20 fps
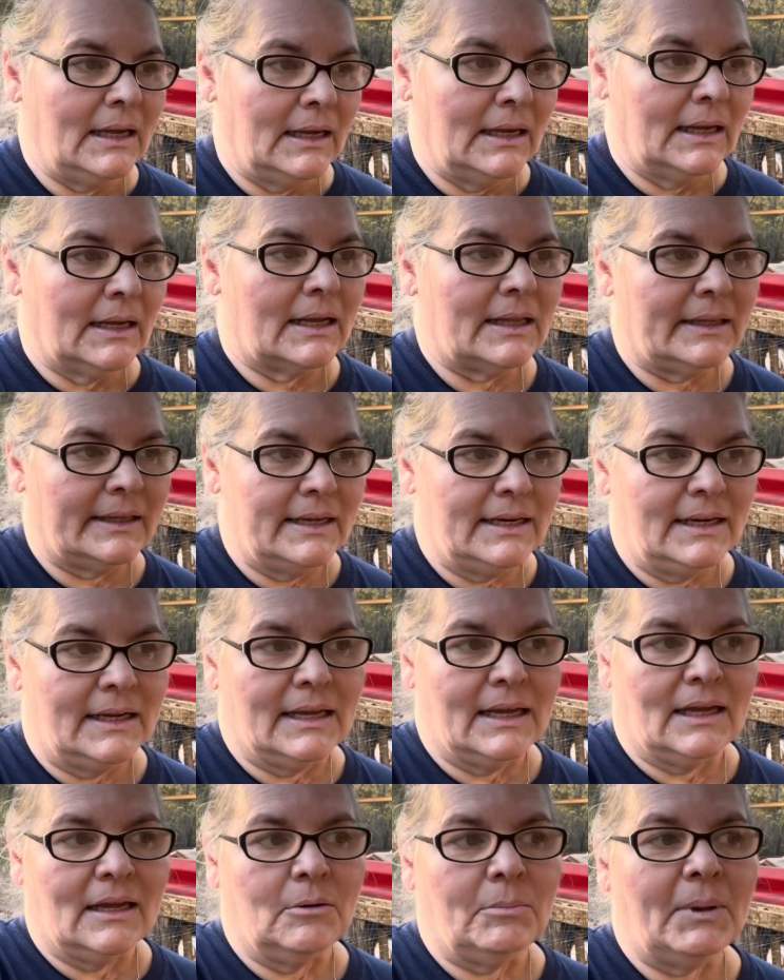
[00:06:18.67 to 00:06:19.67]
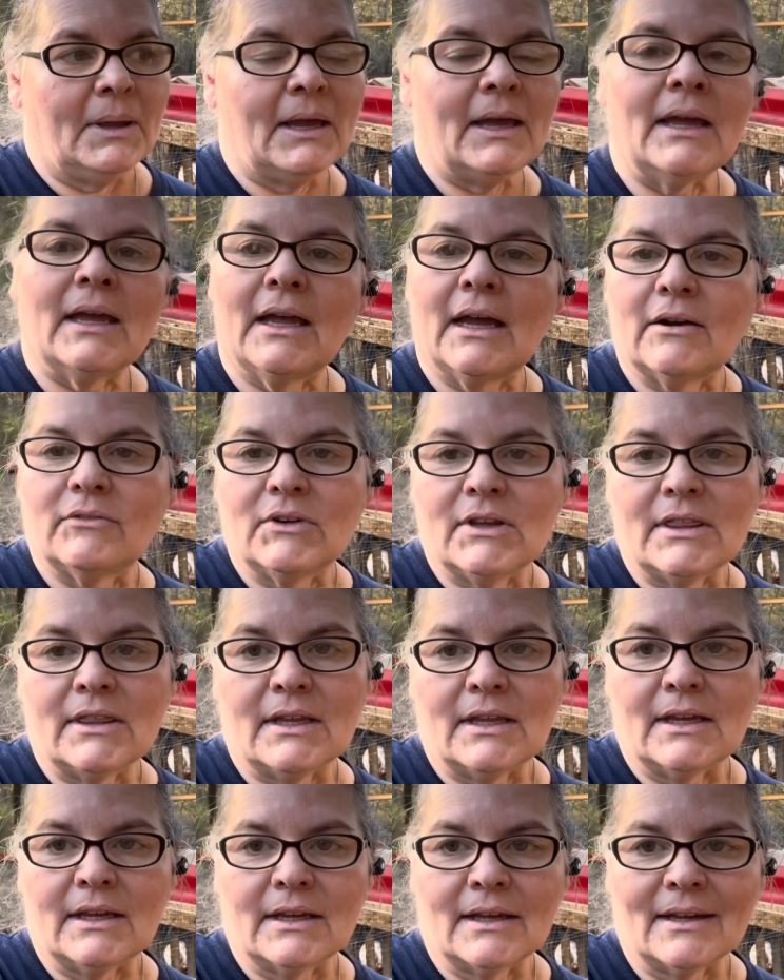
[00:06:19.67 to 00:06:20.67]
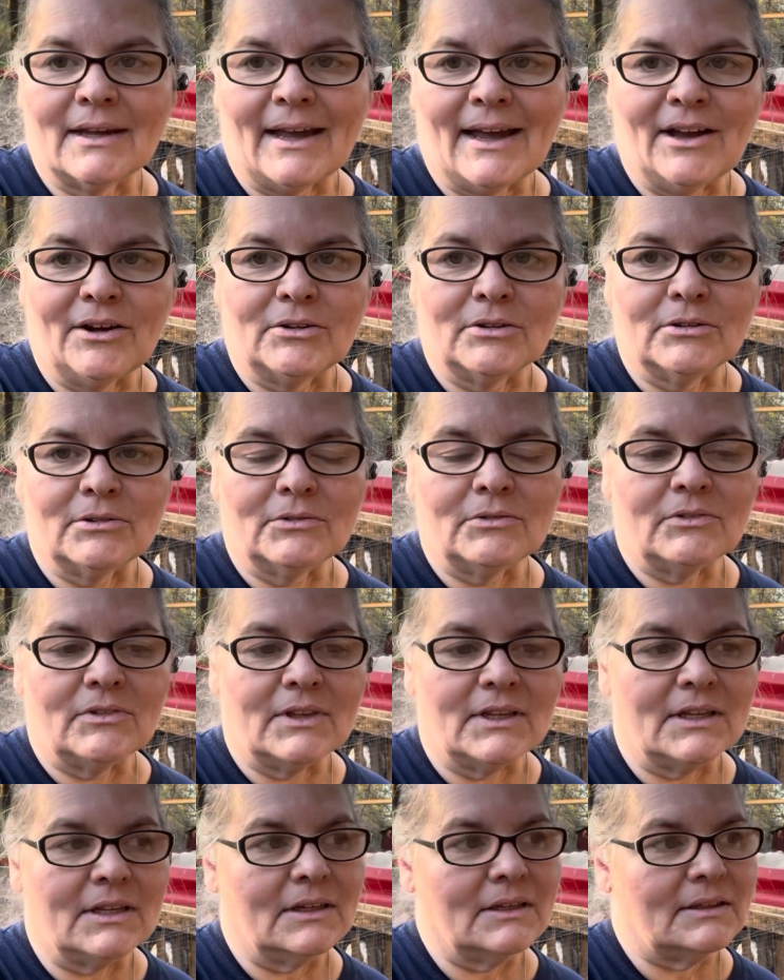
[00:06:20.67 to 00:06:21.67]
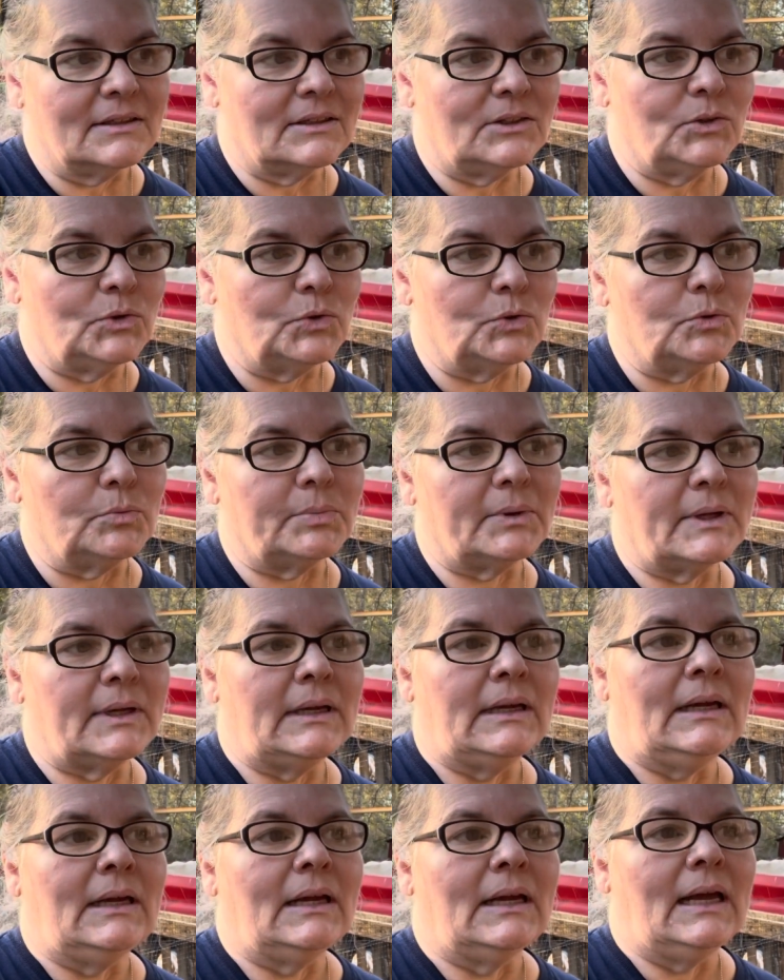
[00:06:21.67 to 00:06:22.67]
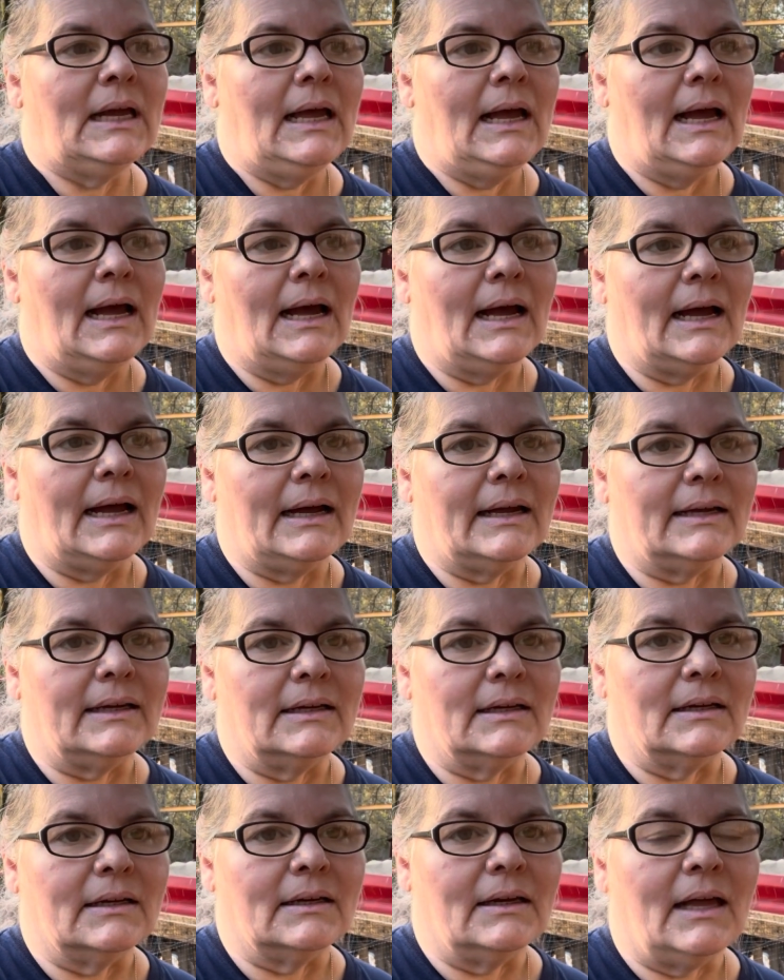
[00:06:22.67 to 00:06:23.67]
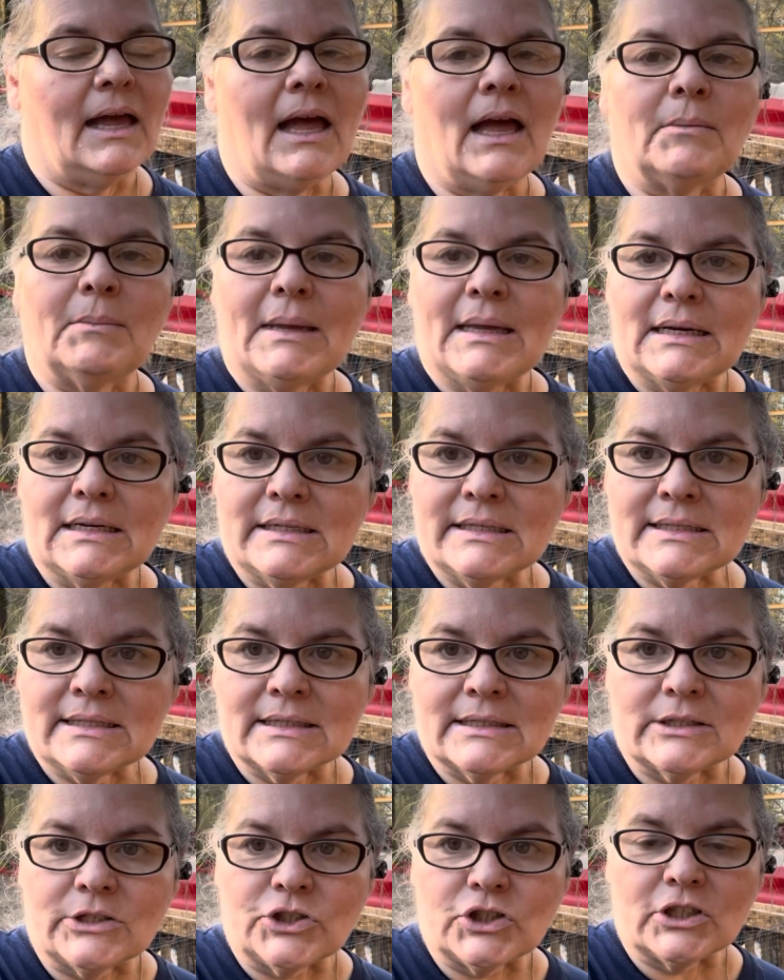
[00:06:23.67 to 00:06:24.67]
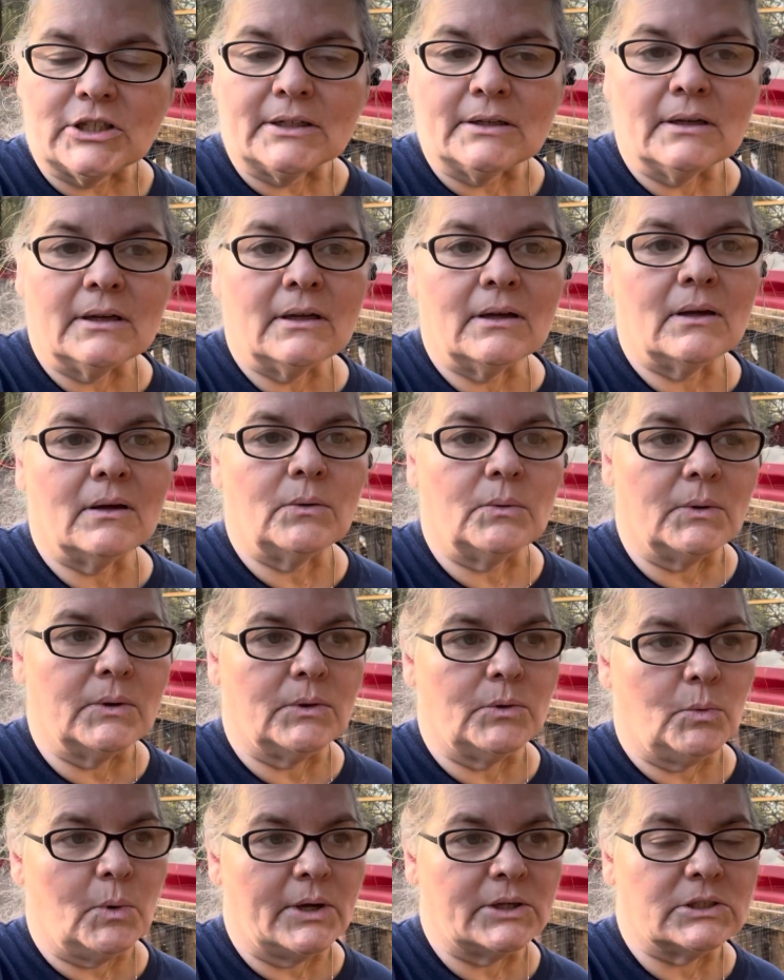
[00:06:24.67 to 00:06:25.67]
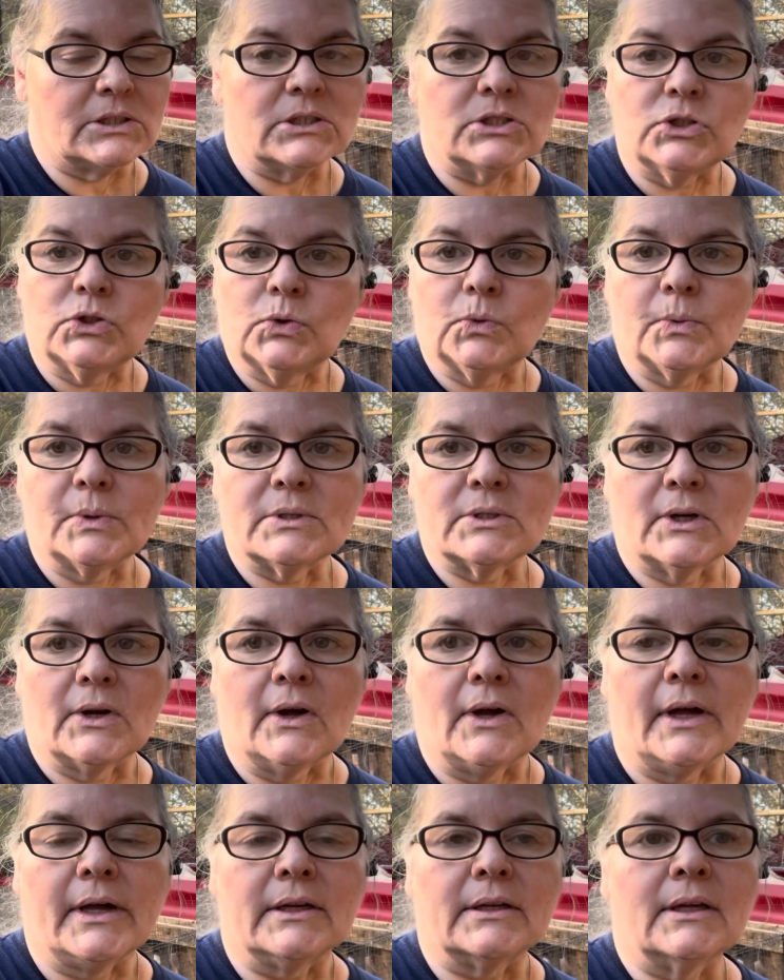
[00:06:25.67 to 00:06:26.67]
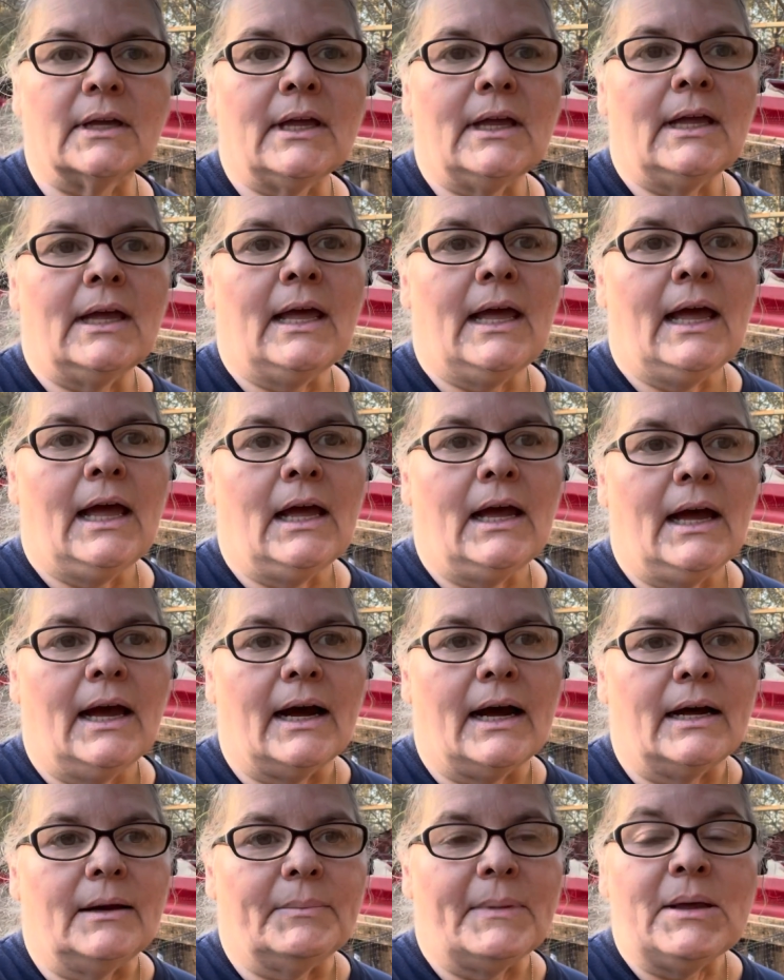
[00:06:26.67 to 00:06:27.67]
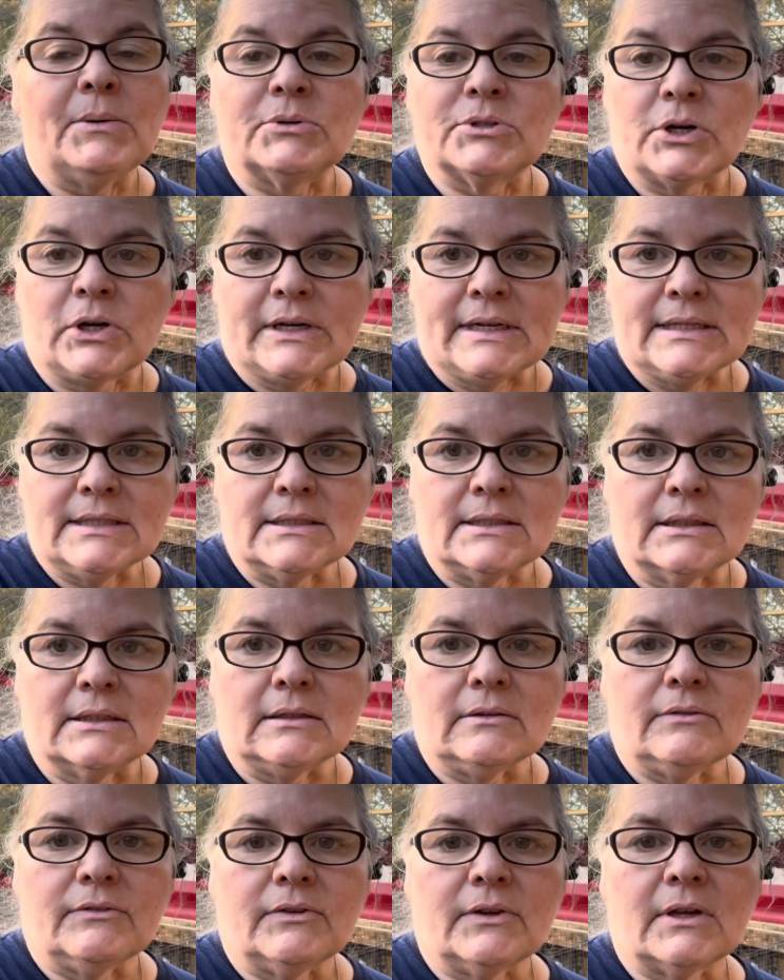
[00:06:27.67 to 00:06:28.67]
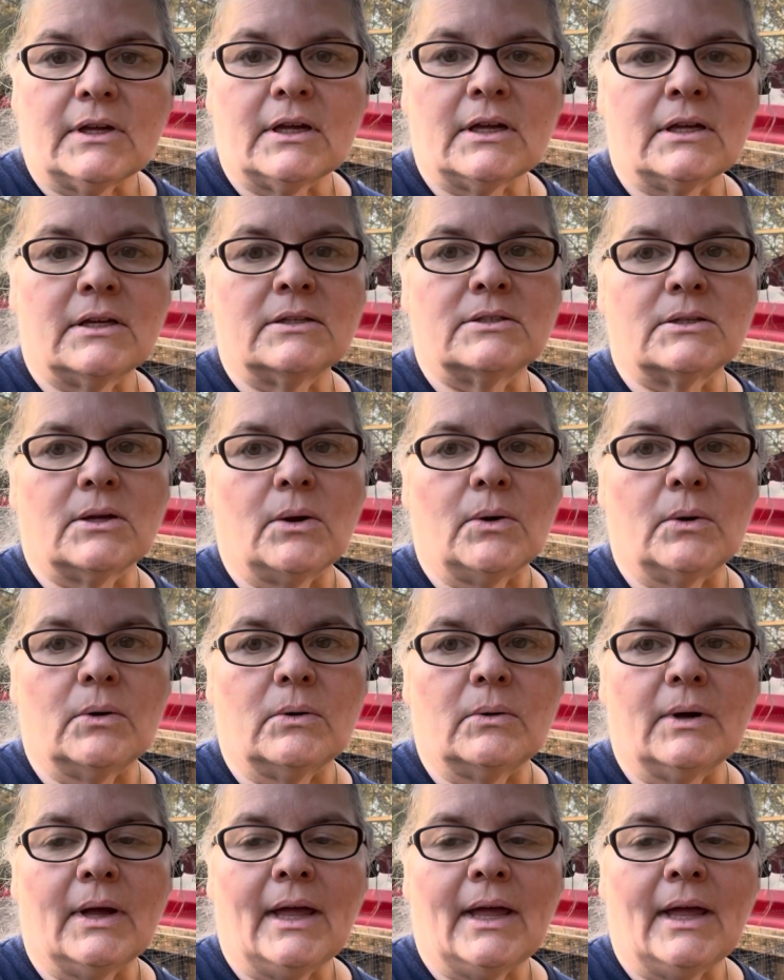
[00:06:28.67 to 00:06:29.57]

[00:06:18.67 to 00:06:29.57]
cleaning up everything out of the uh, coop, I, uh, made a decision with what to do with Todd. Um, he was already stiff, so